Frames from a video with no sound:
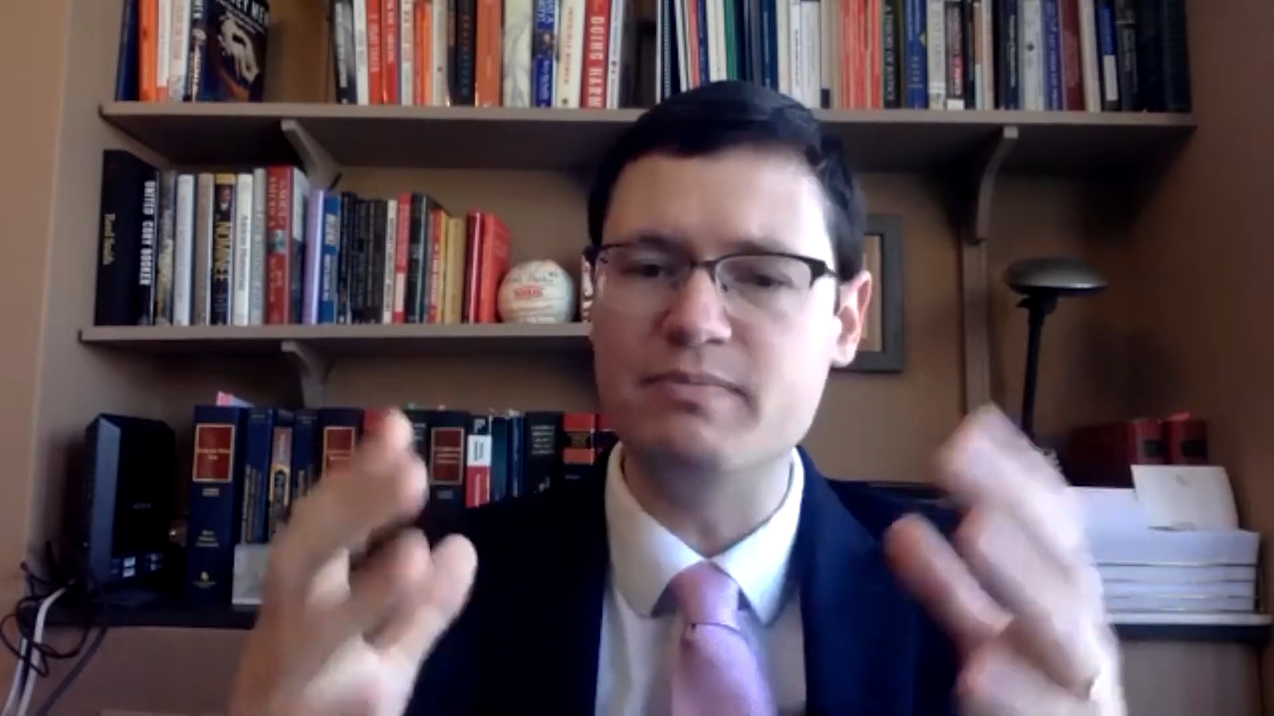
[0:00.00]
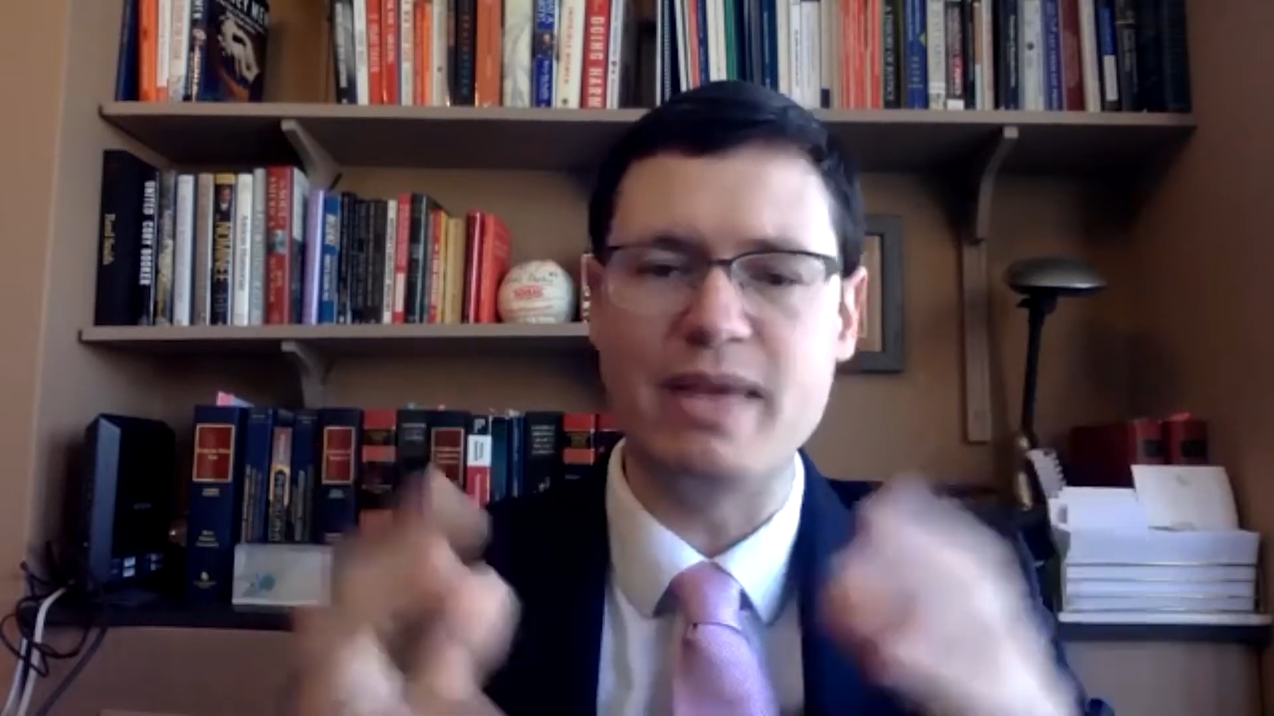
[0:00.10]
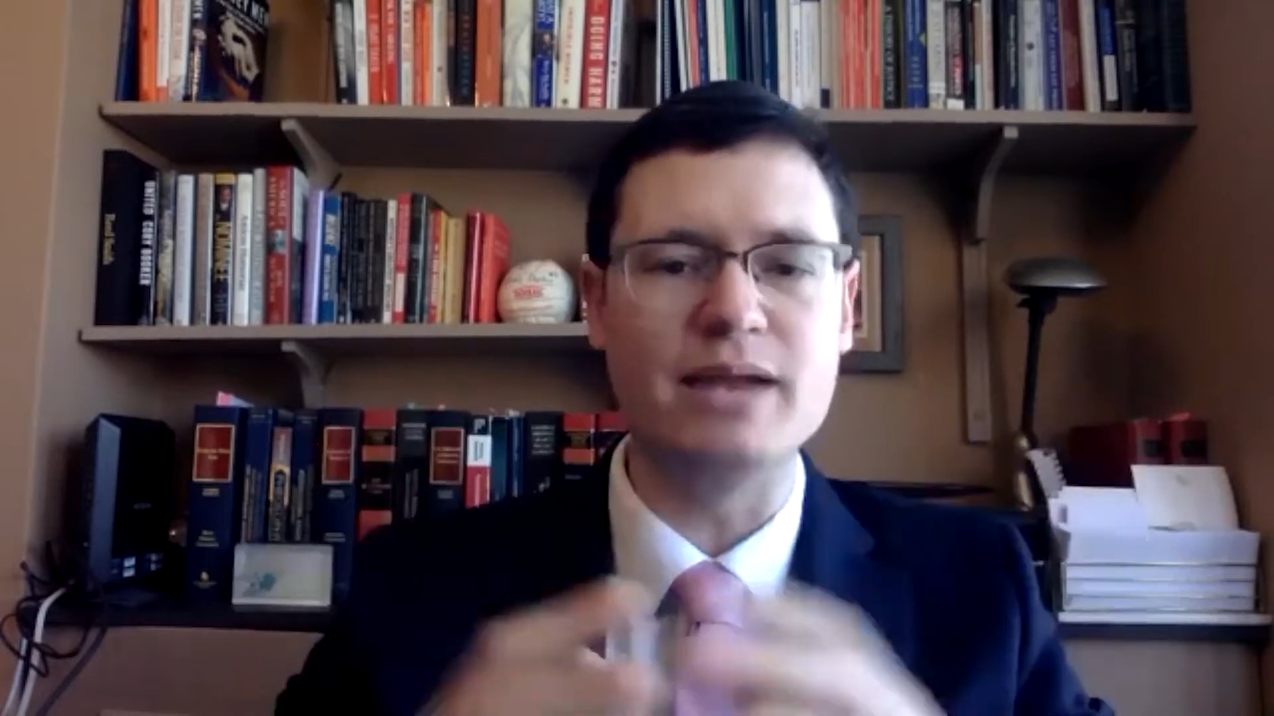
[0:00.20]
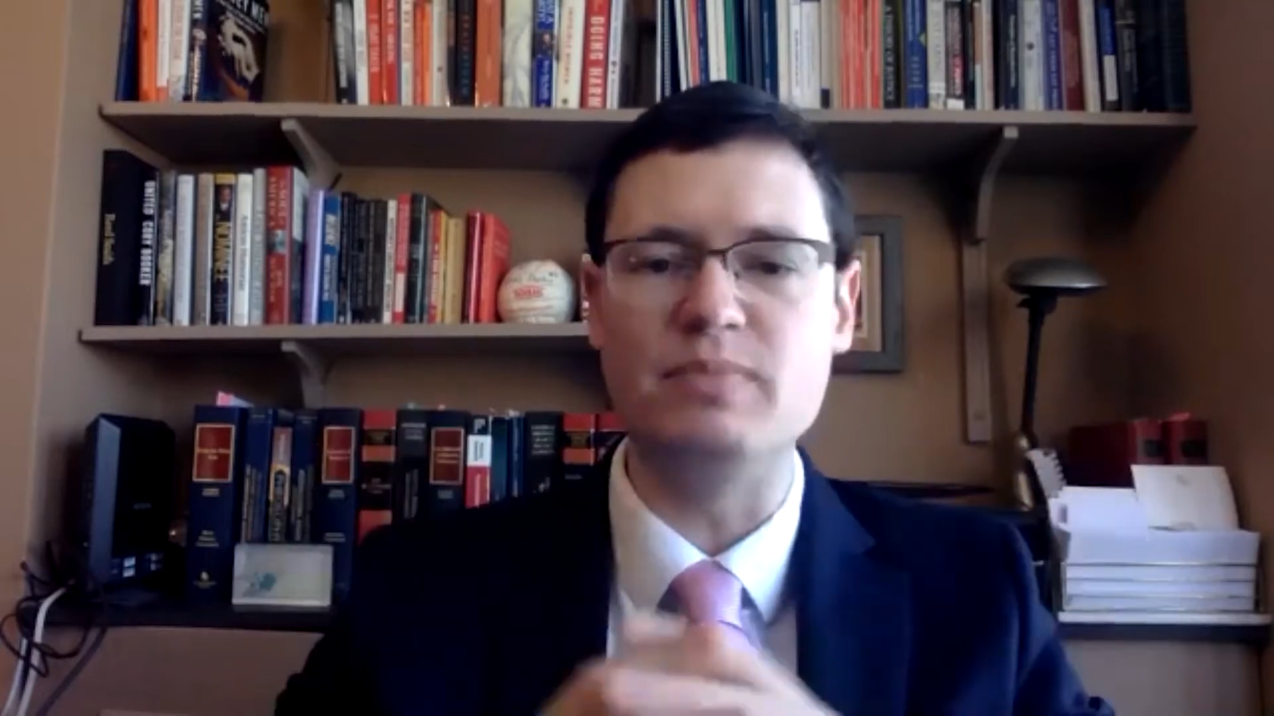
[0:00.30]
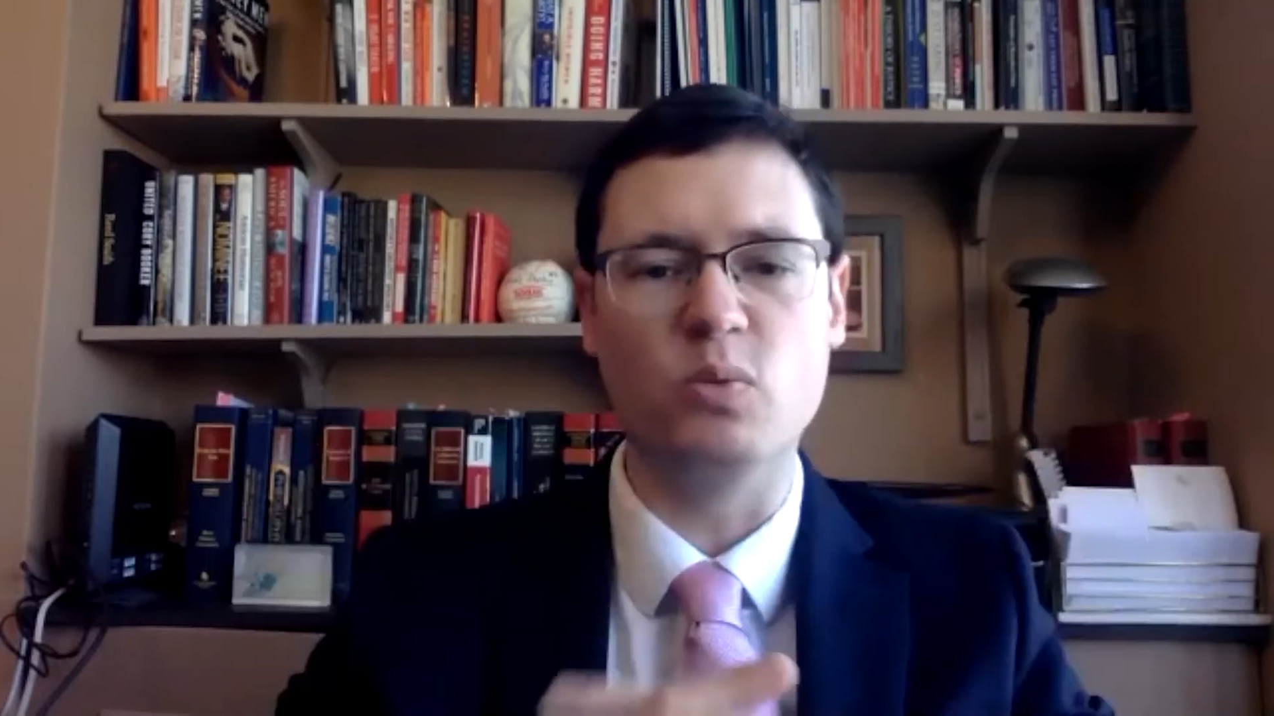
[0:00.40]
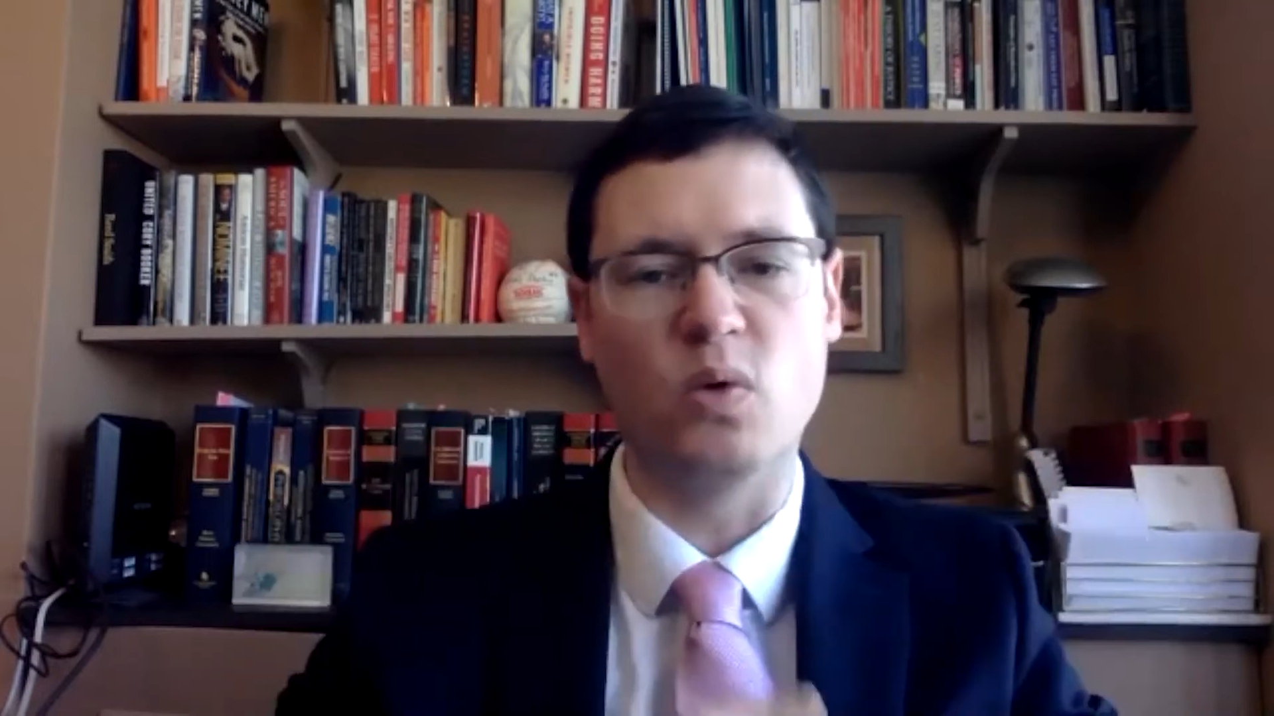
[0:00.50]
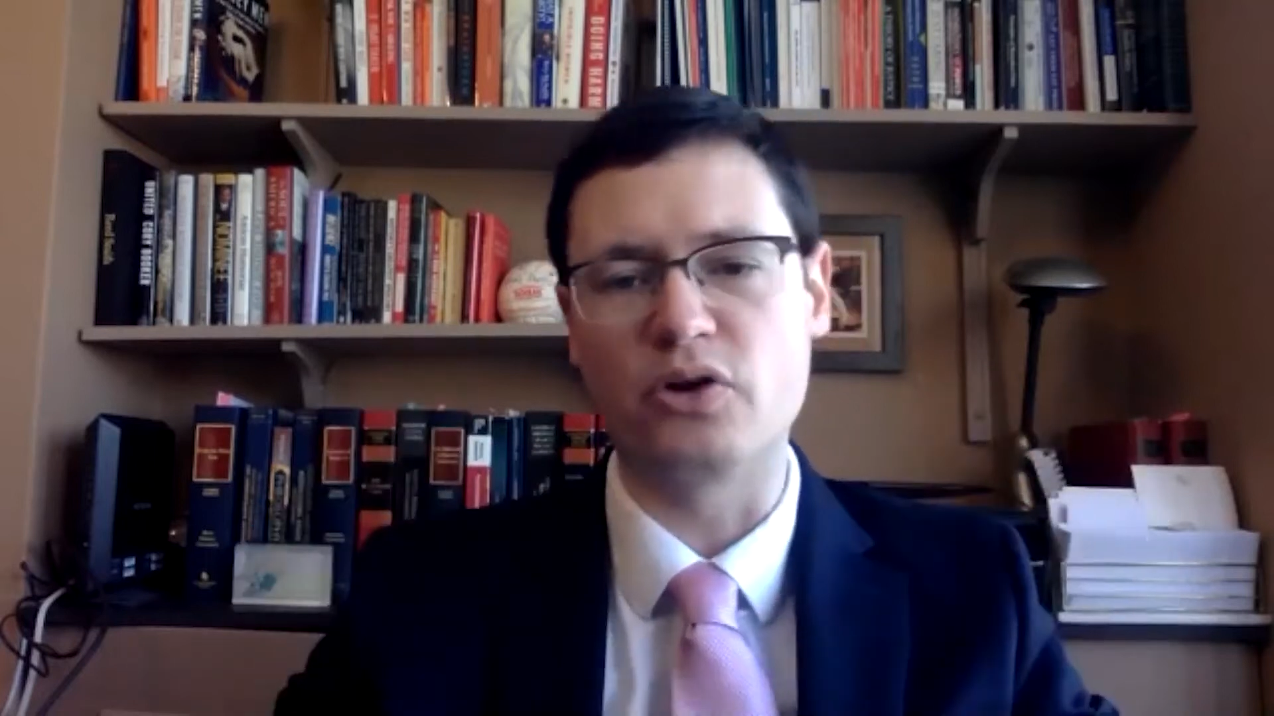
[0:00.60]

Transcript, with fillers: made me want